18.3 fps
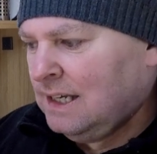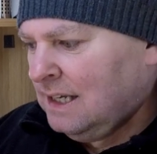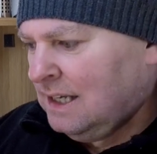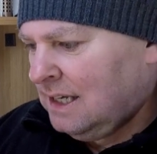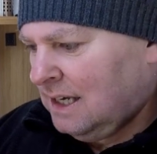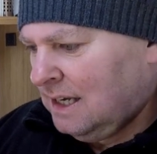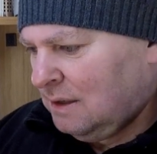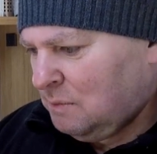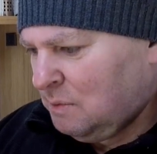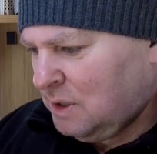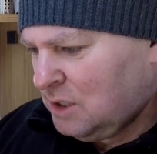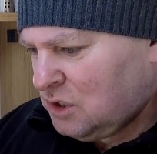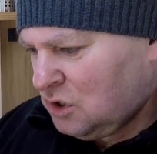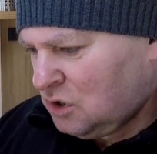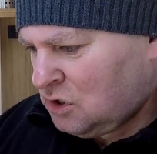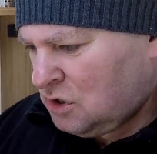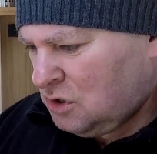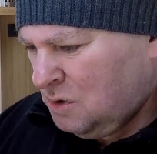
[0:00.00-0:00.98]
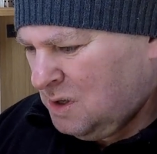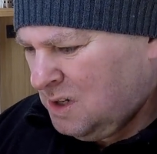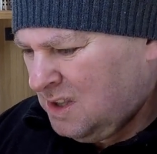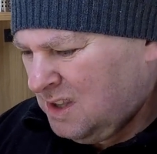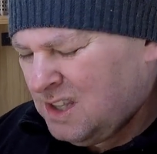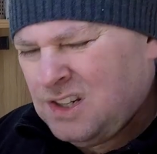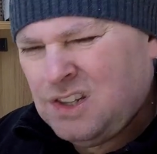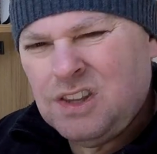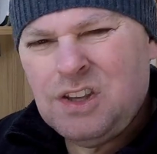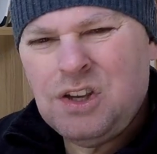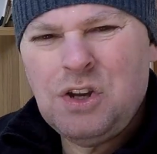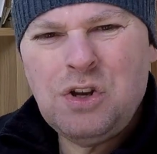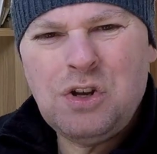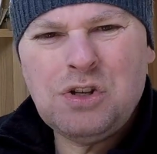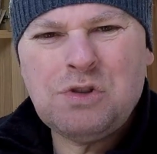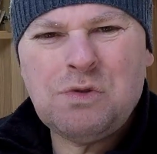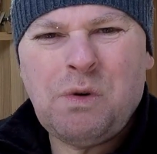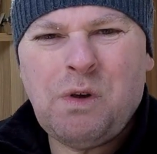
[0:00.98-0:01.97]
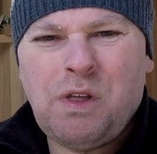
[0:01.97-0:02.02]
And we're just doing the
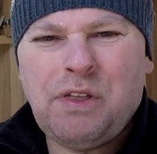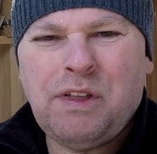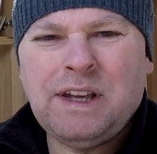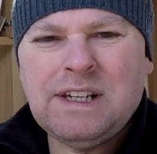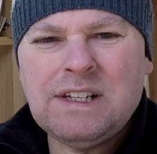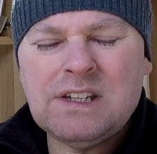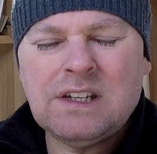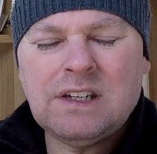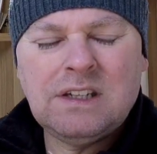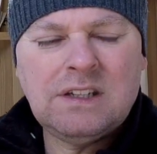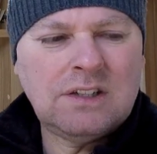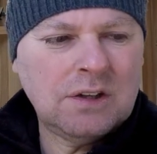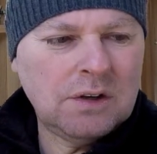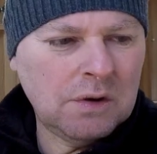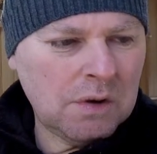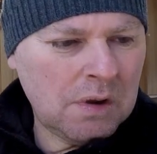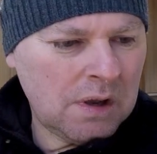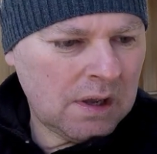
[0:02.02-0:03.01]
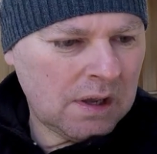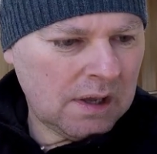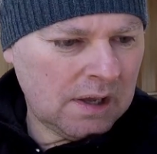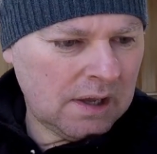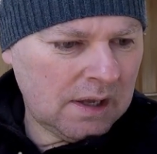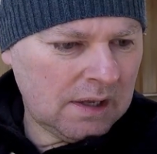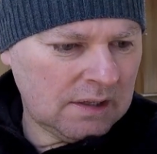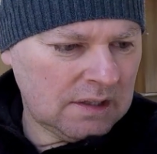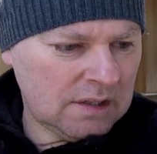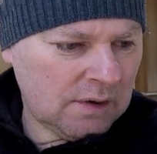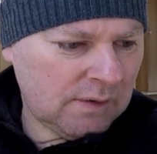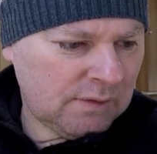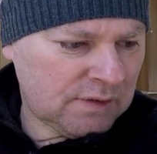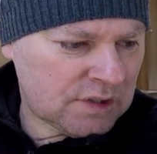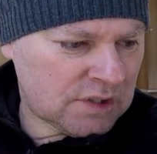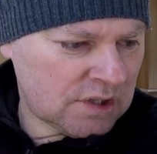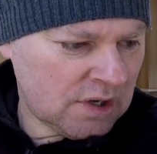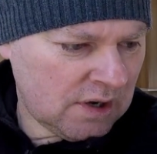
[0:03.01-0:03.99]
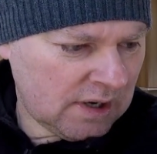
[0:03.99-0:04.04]
usual things that you do,
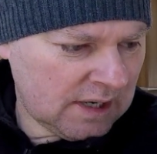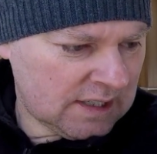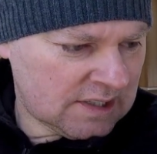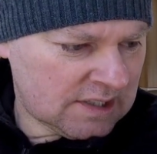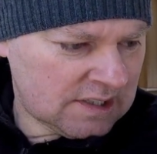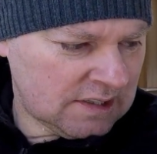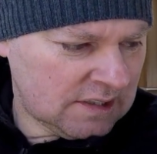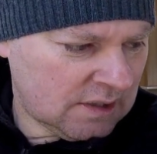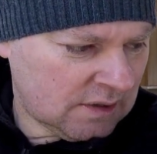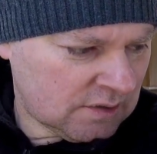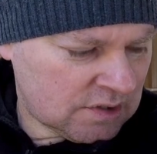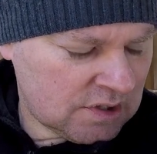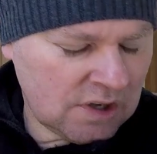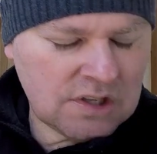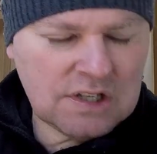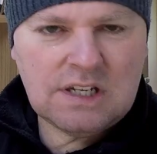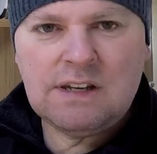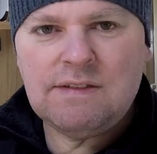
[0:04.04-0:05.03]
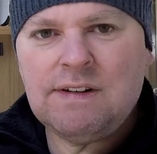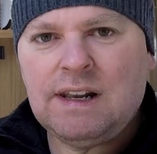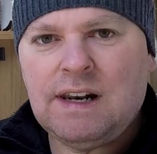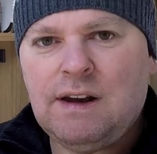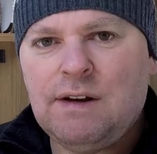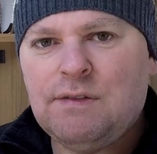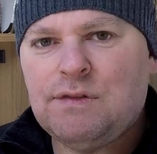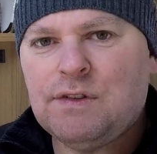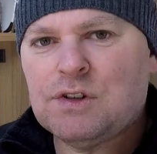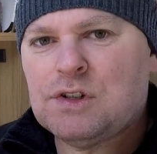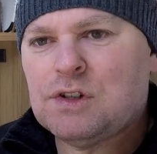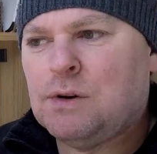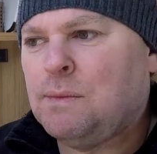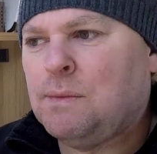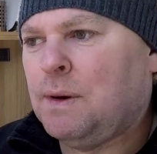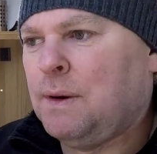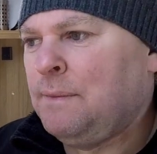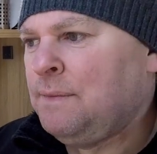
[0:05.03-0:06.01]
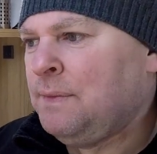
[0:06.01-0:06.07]
for sorting your van out for
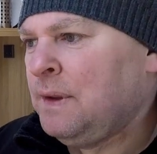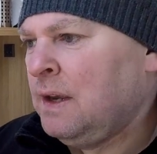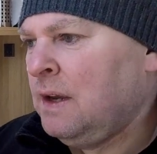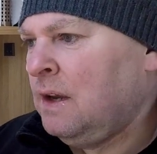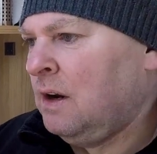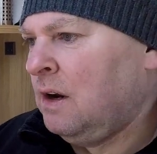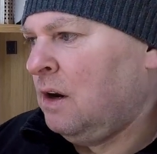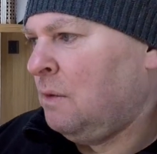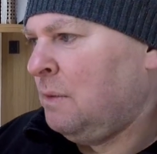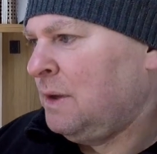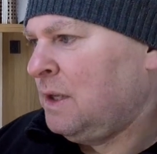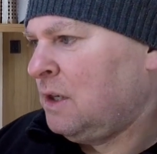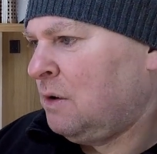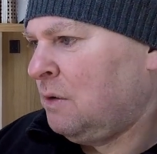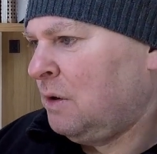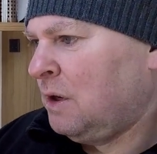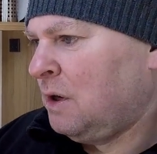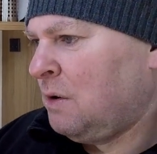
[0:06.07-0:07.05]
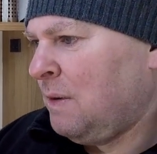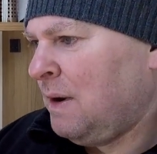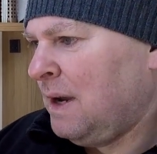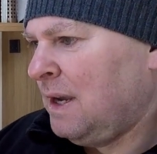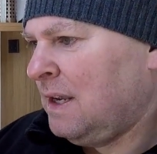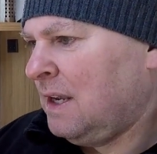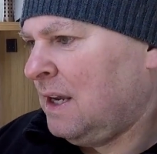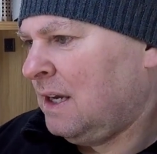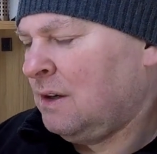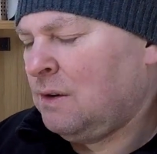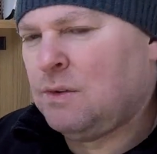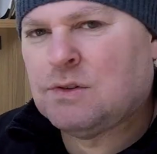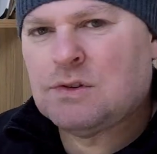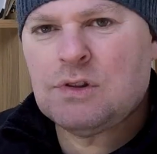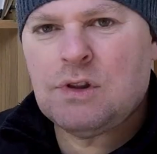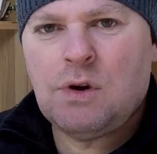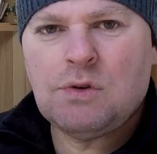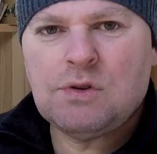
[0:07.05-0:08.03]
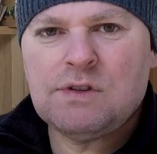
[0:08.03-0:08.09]
summer, or when you're going away. I know
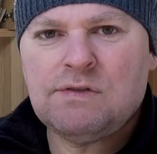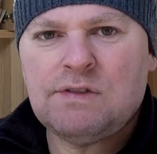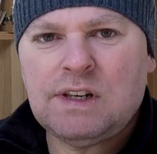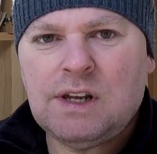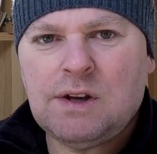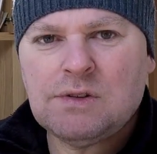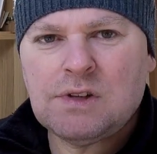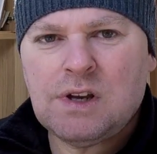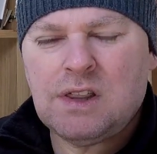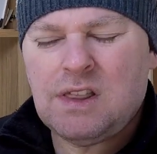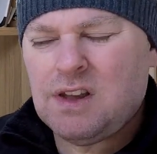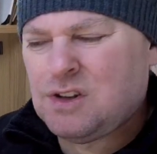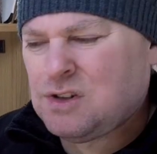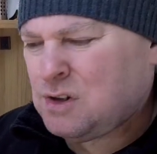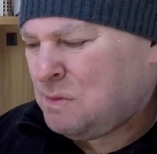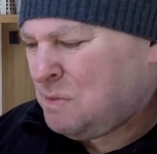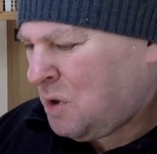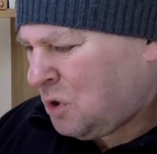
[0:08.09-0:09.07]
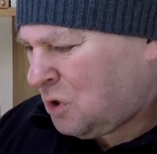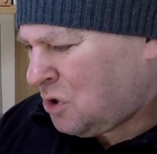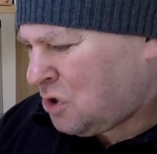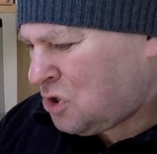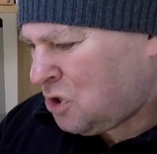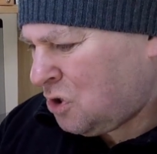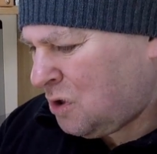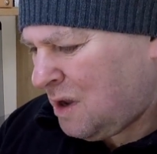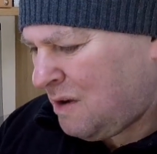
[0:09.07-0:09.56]
there's loads of videos out there, so I'm not going to show you